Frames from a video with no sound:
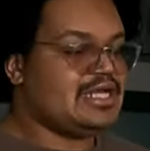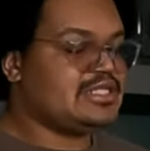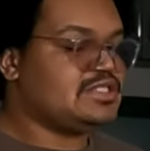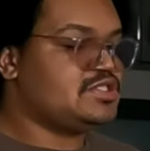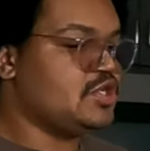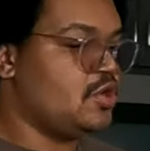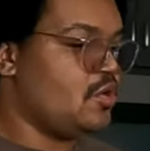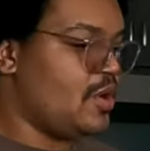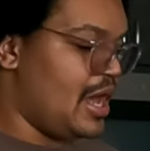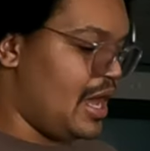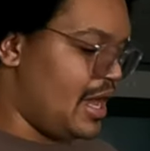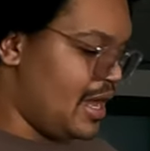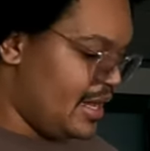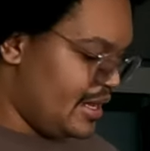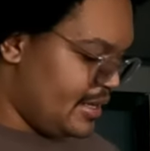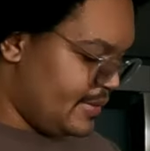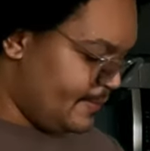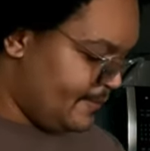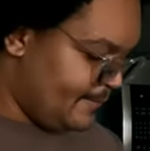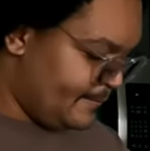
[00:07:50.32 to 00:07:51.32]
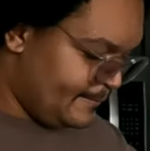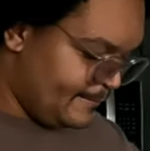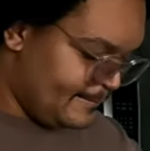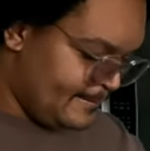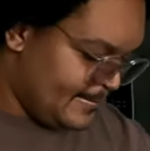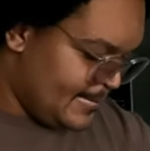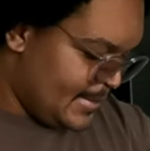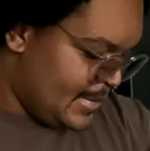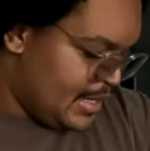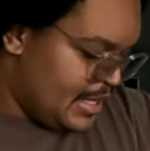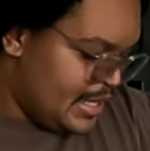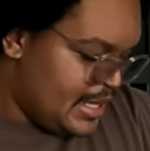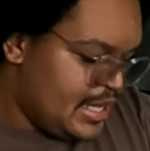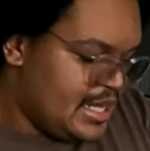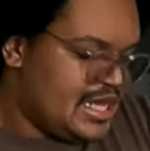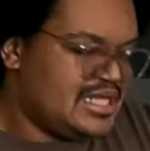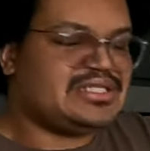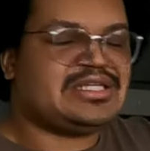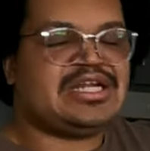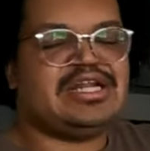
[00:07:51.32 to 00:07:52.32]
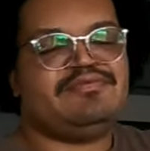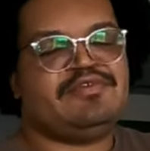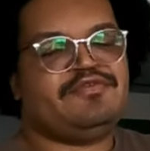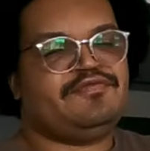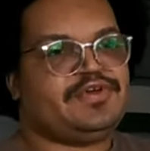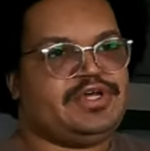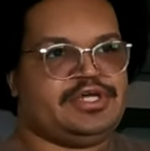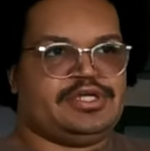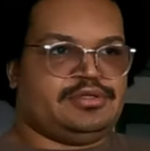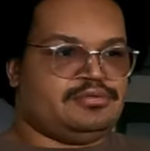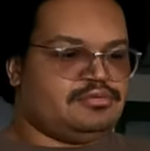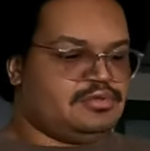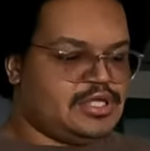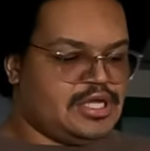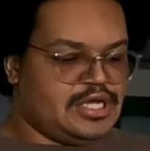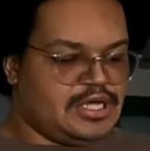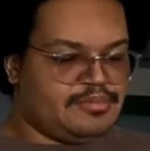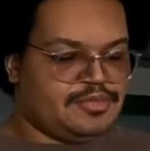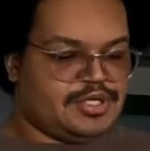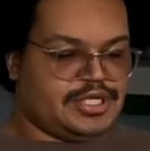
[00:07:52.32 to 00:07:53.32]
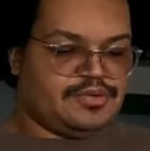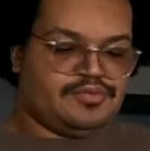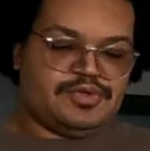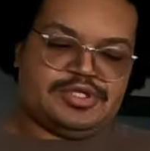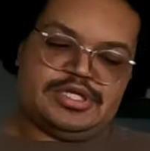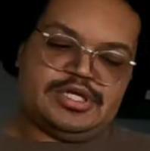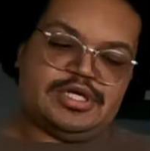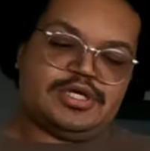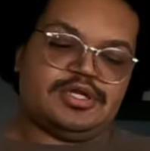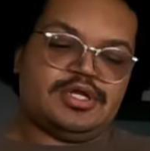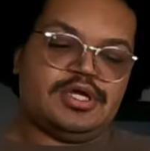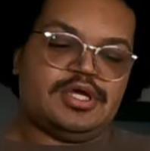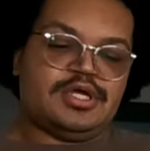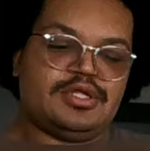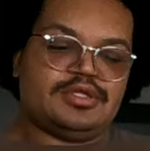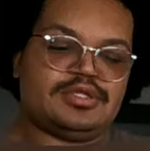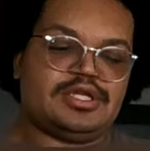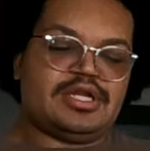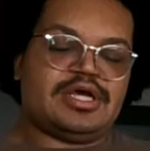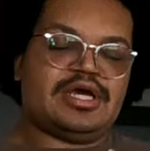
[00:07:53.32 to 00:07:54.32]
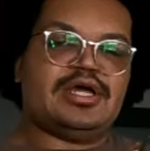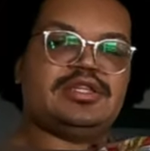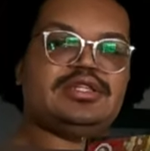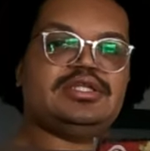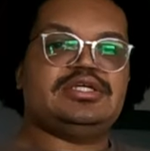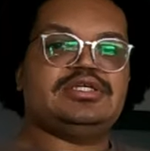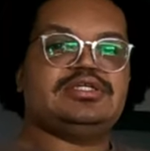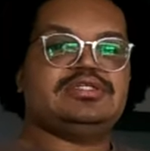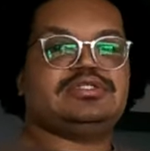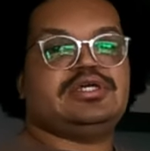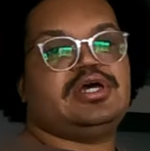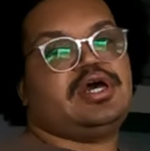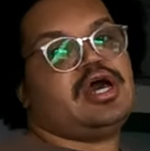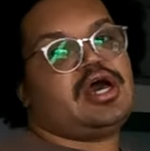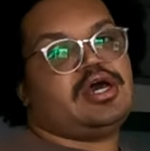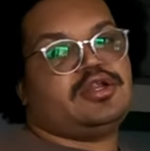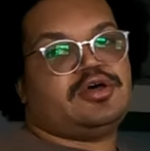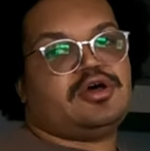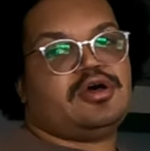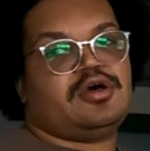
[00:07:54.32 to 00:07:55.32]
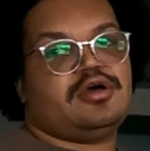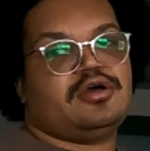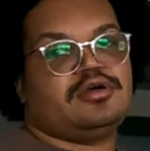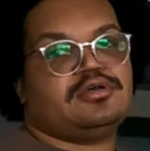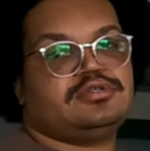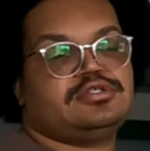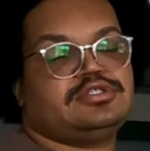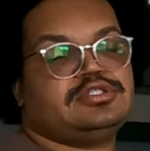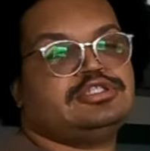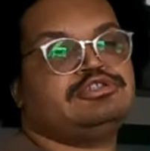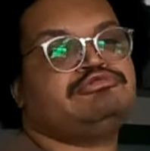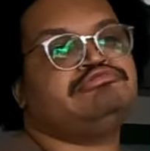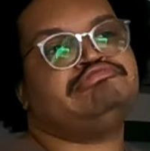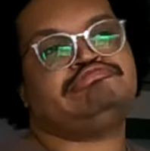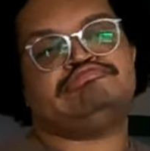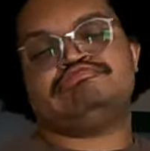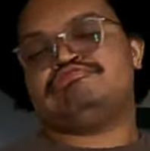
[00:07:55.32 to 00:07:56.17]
I get so hot. It's not even fun, like I'm done with it. Then I got these hot dogs.